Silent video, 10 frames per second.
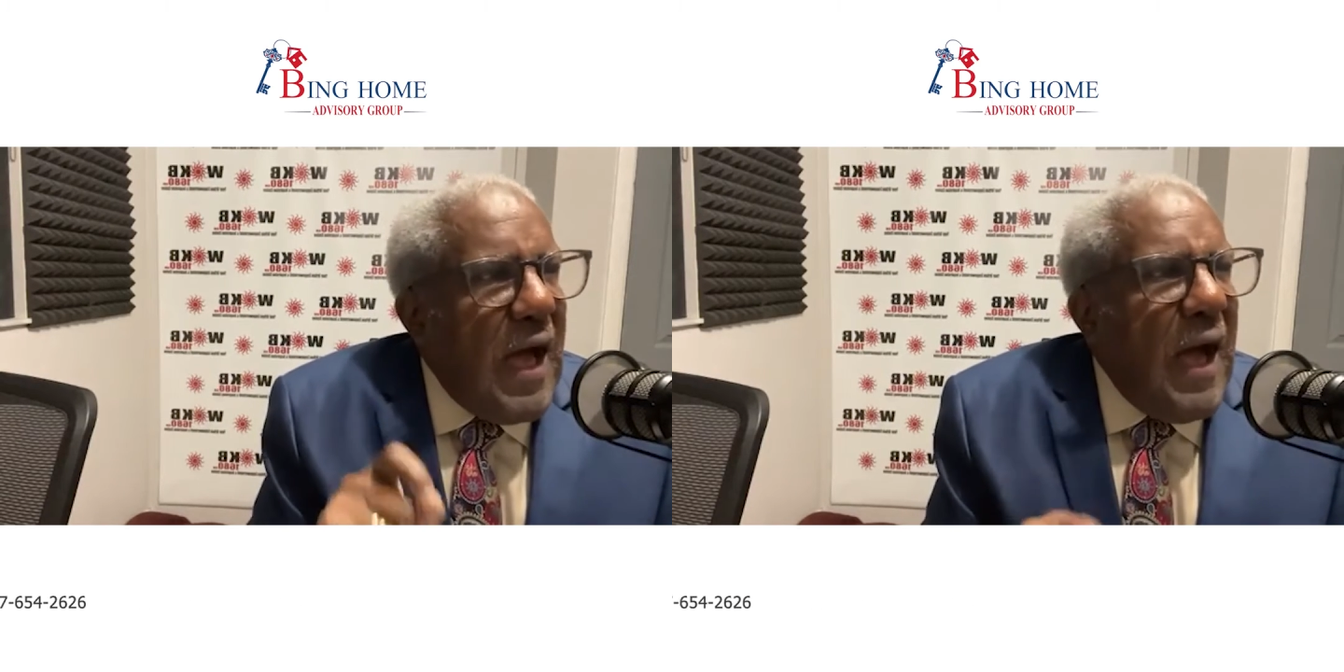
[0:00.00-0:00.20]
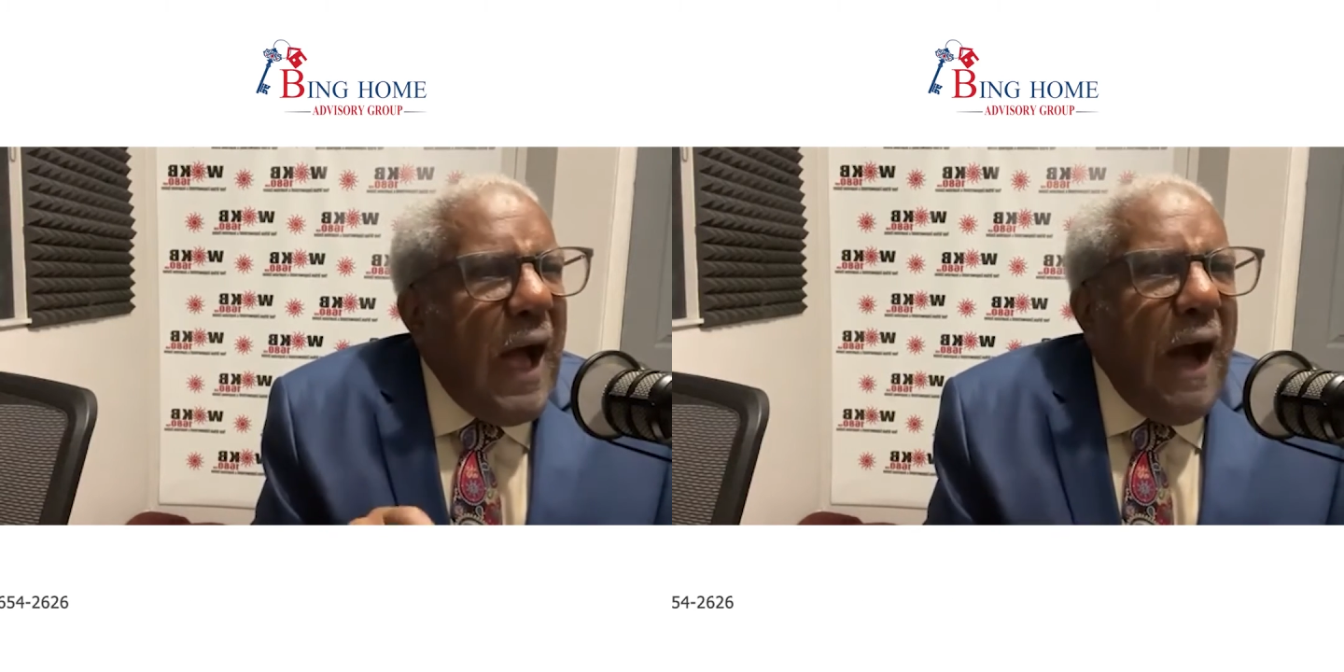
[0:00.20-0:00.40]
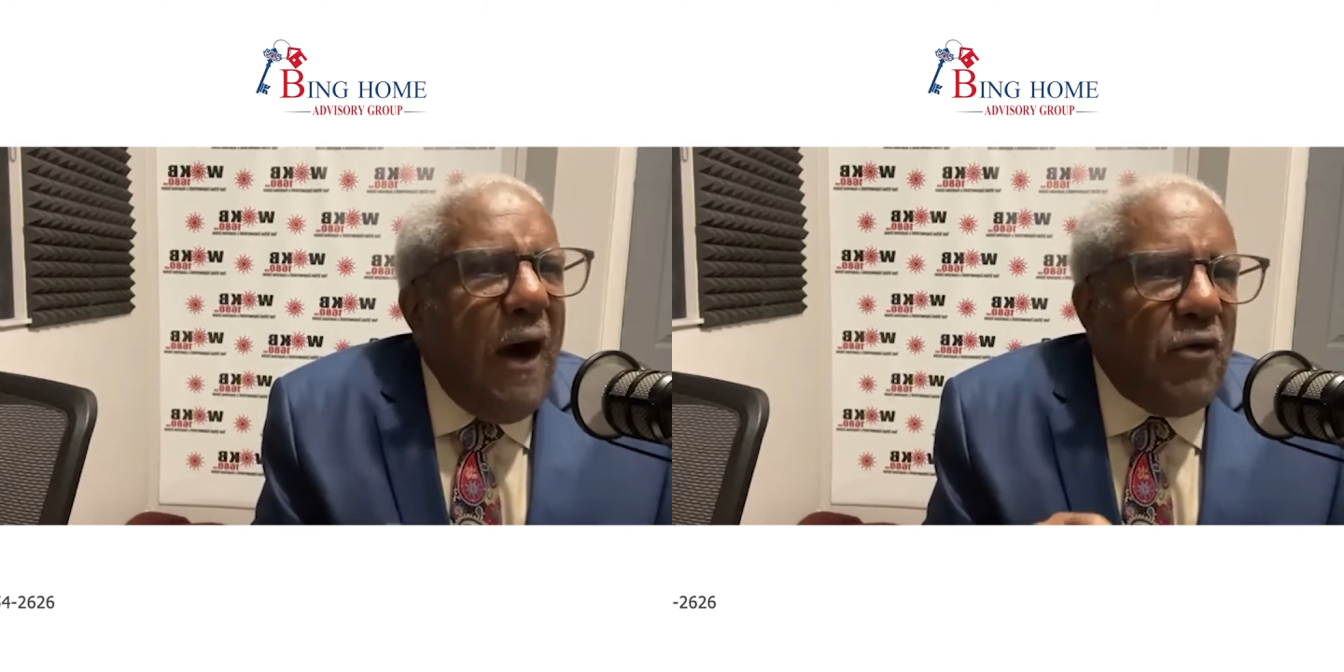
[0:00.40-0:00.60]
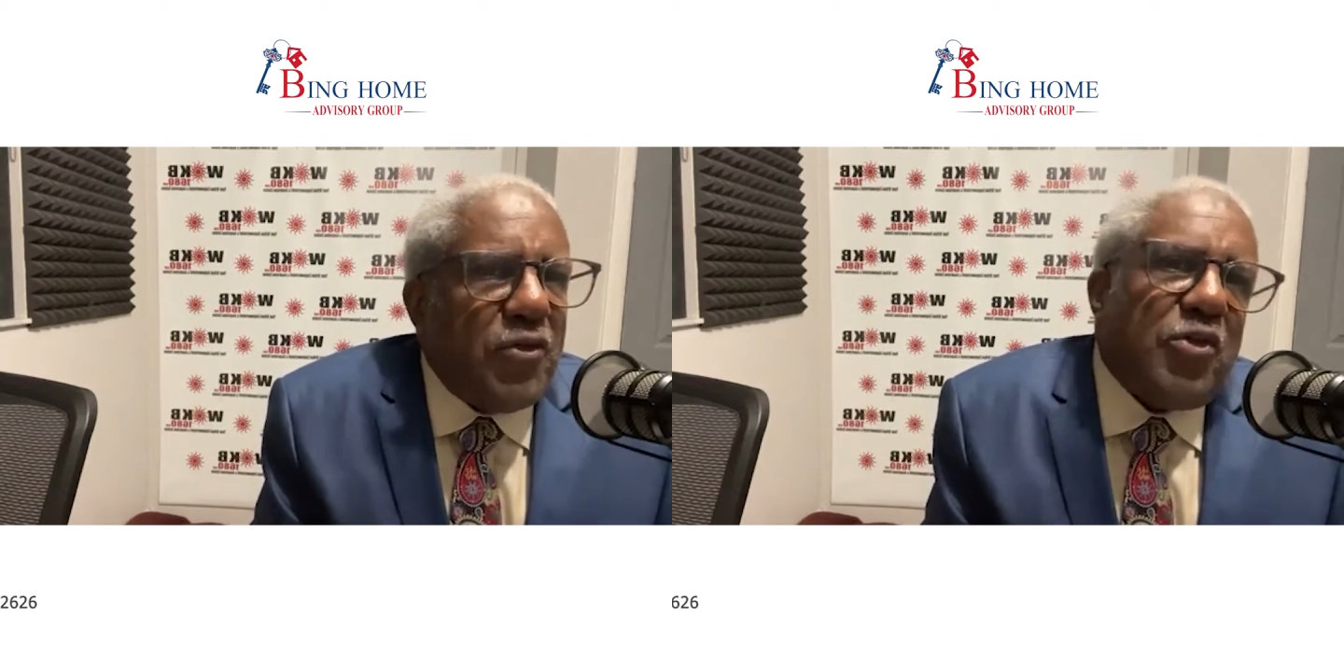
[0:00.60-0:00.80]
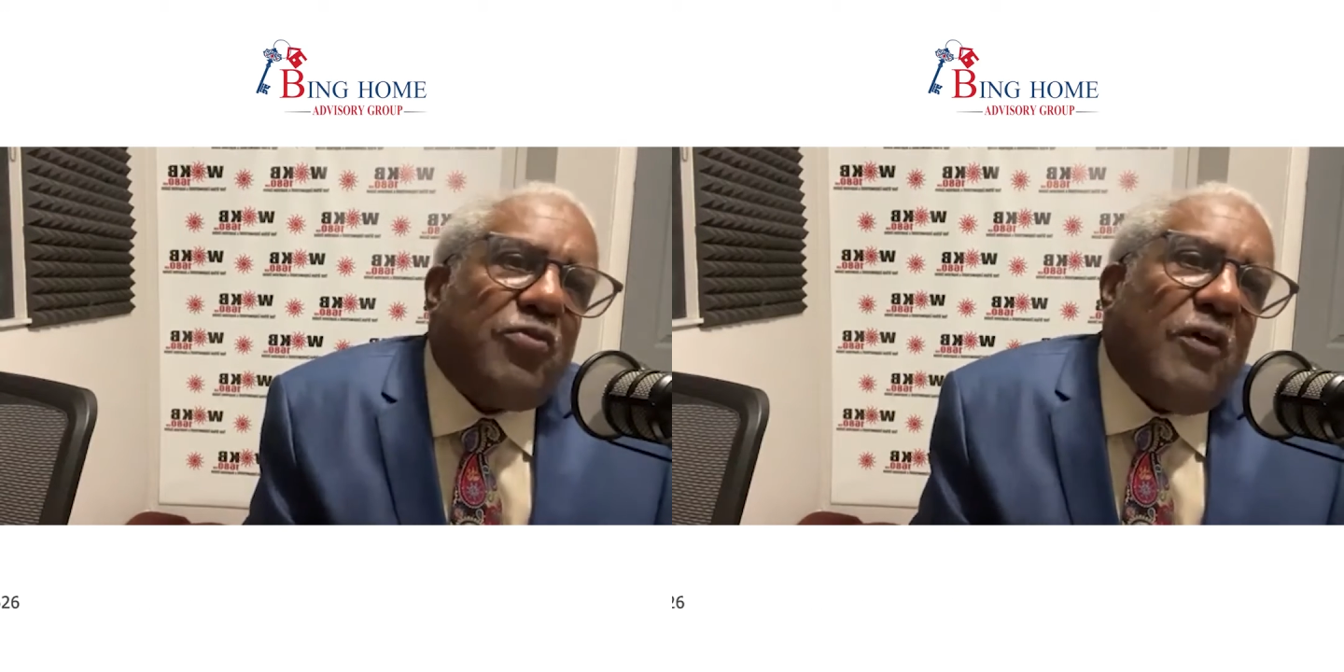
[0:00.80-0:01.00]
our
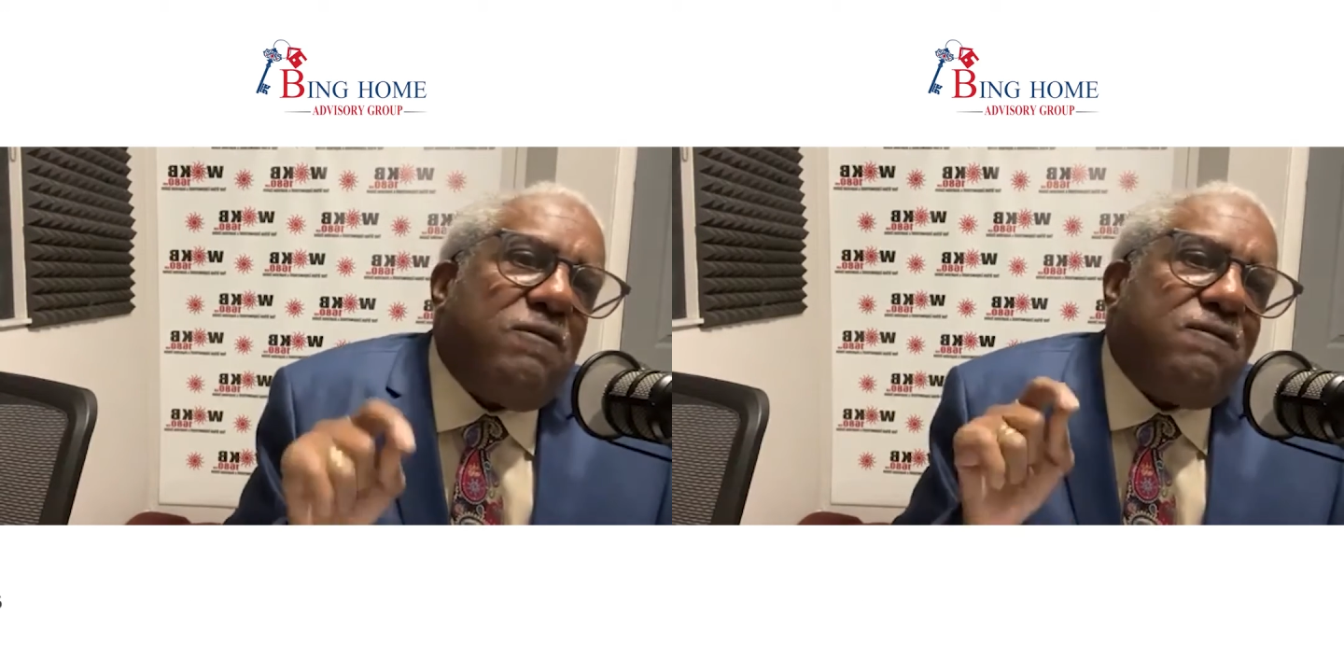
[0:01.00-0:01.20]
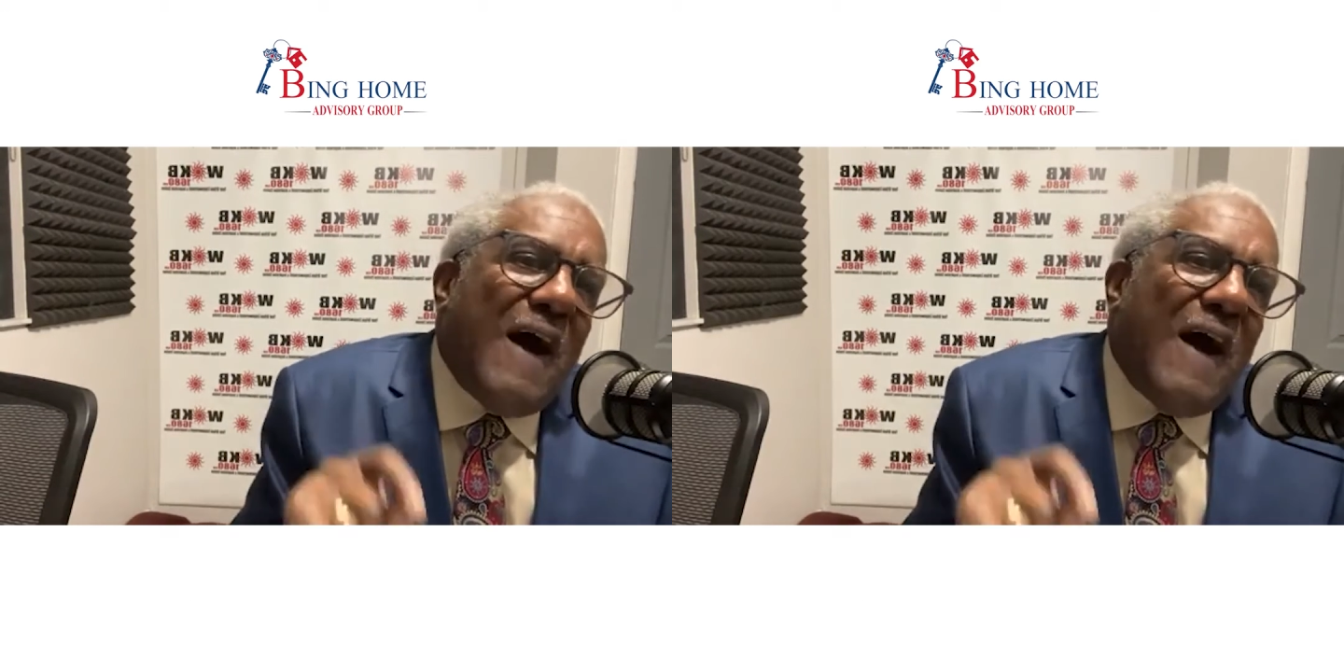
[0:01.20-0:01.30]
houses for